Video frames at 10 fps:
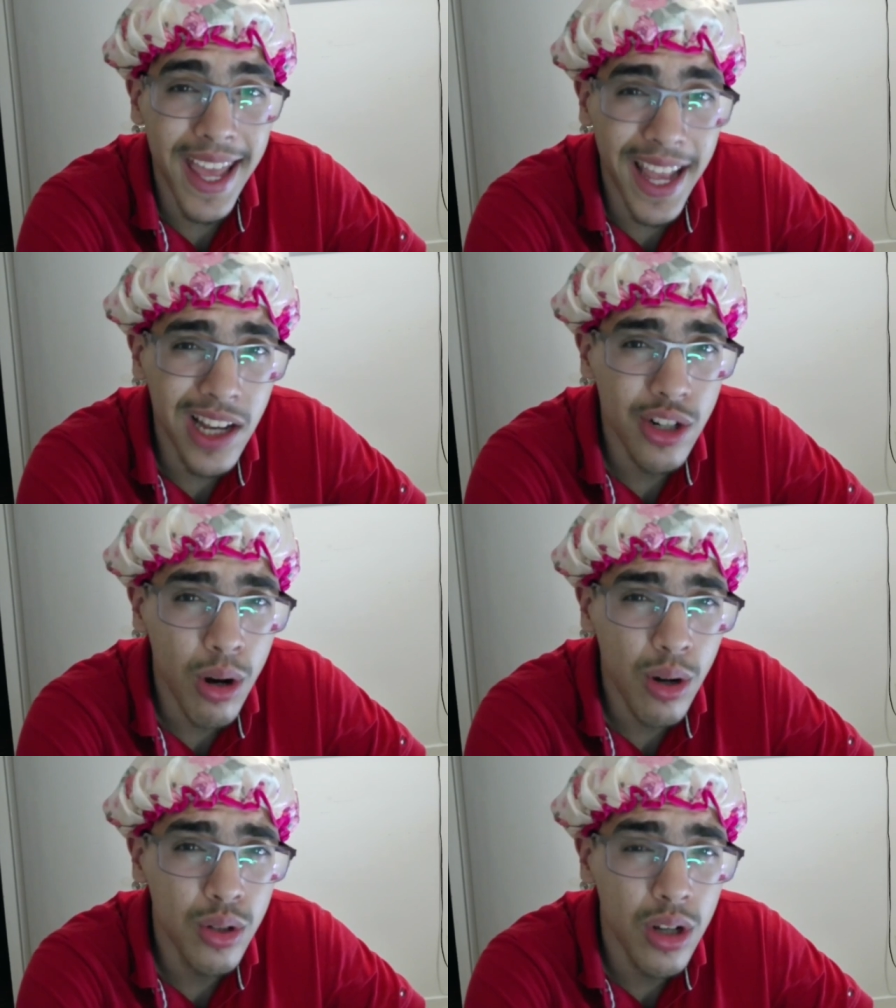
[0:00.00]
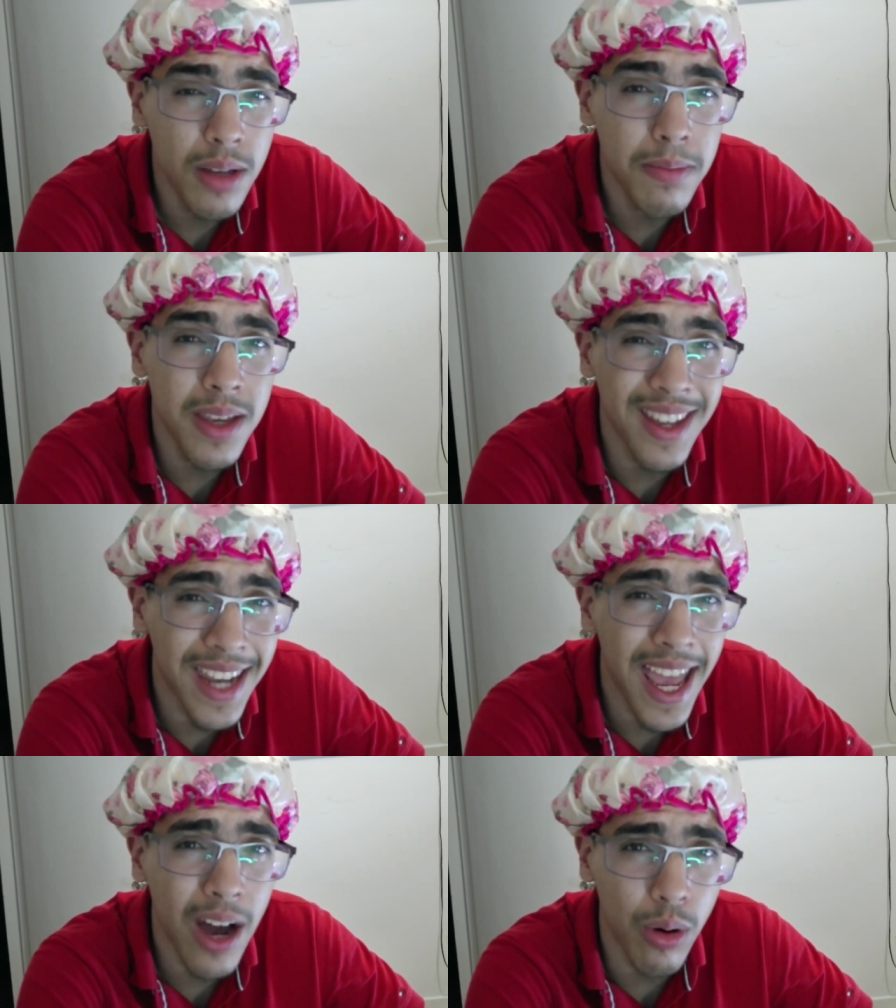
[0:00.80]
intro took me
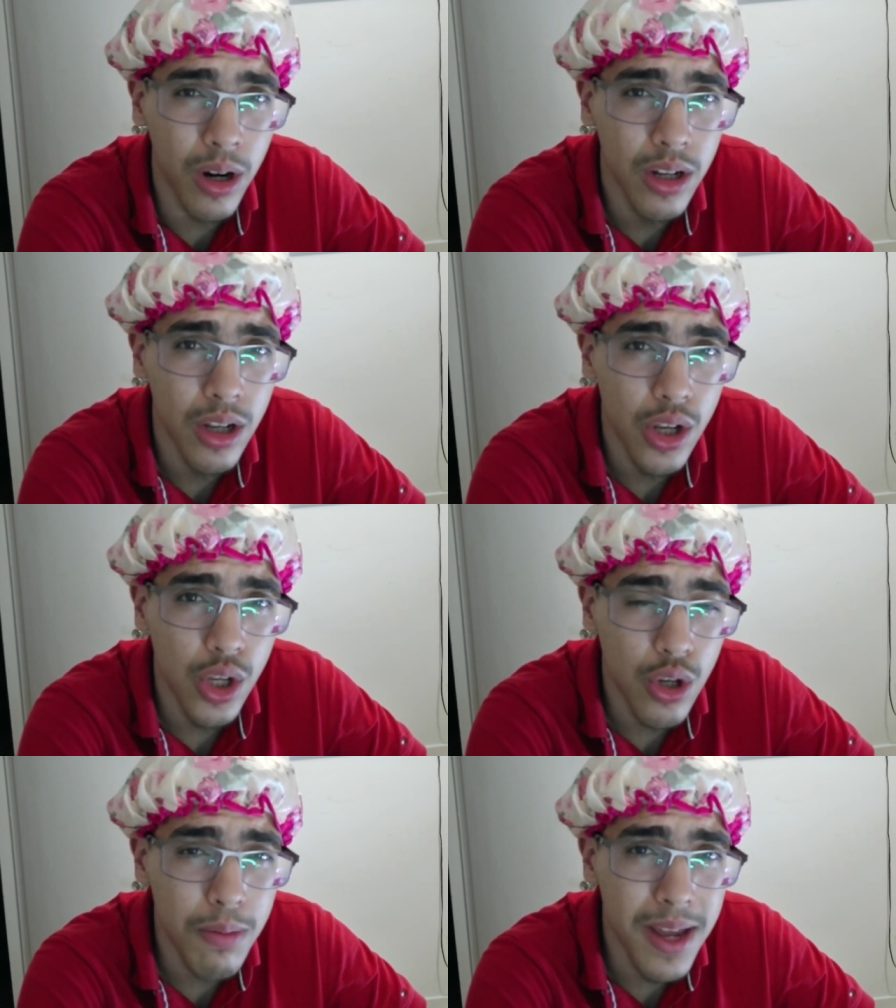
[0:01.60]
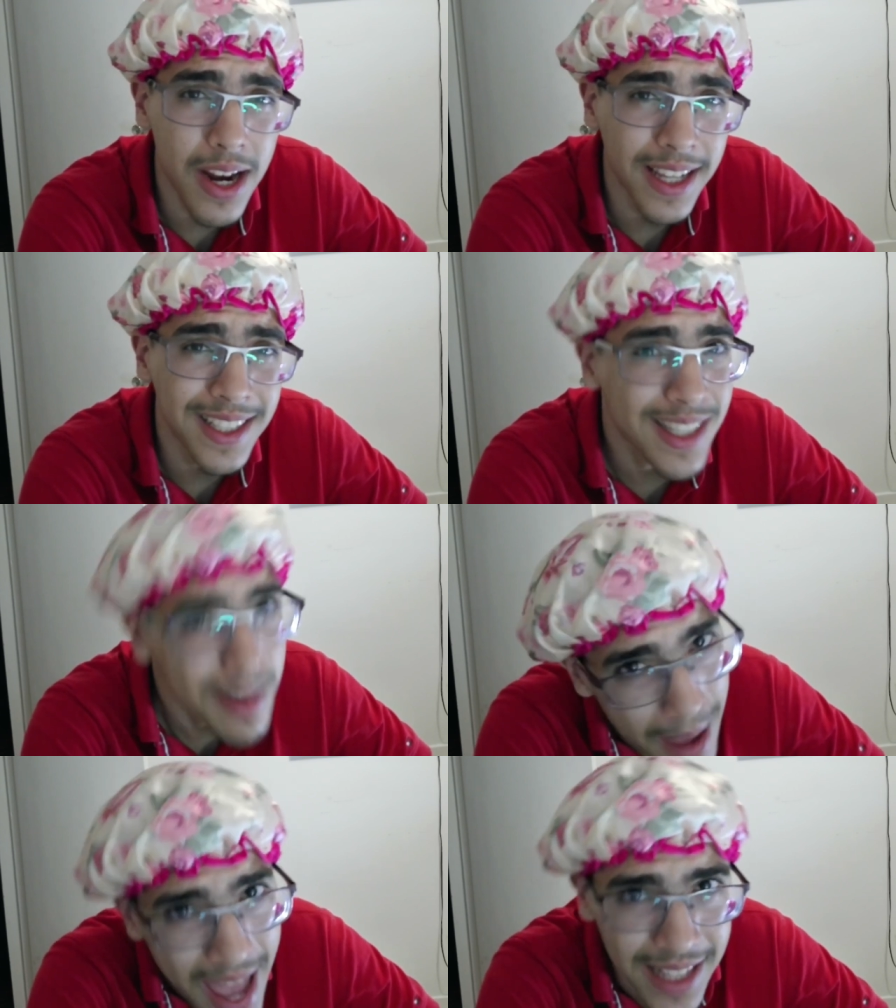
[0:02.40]
an hour you better
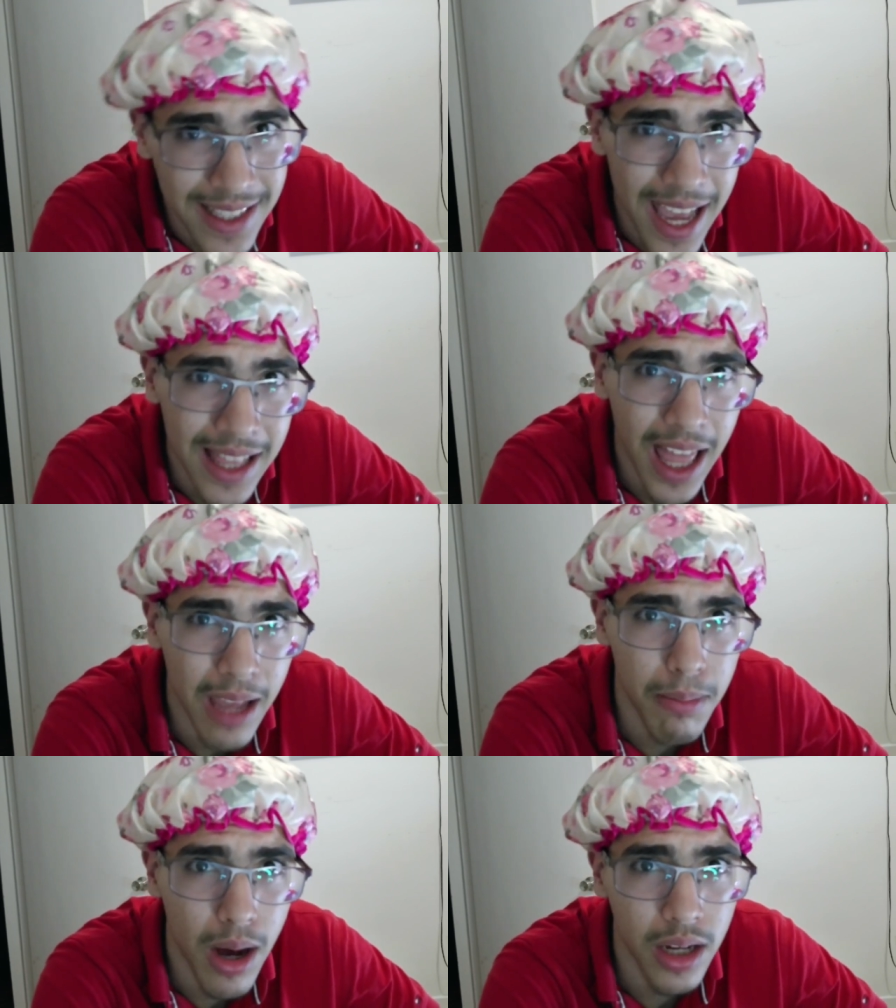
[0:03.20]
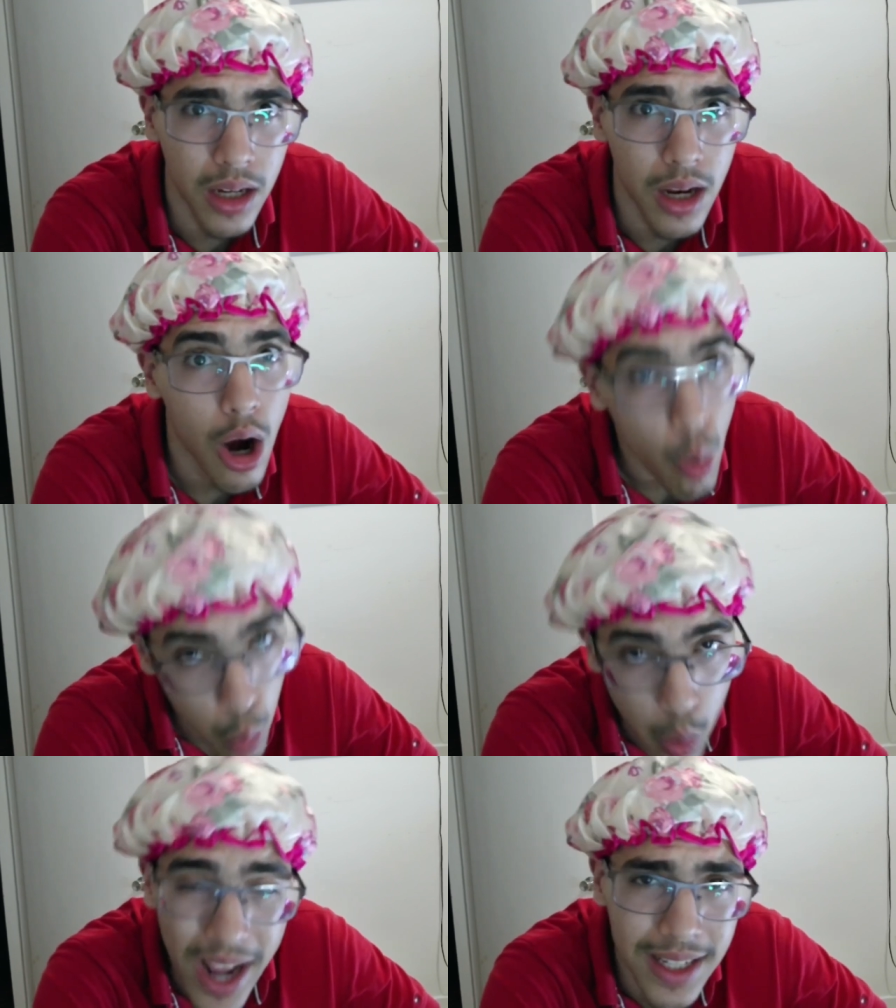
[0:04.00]
smack that like button right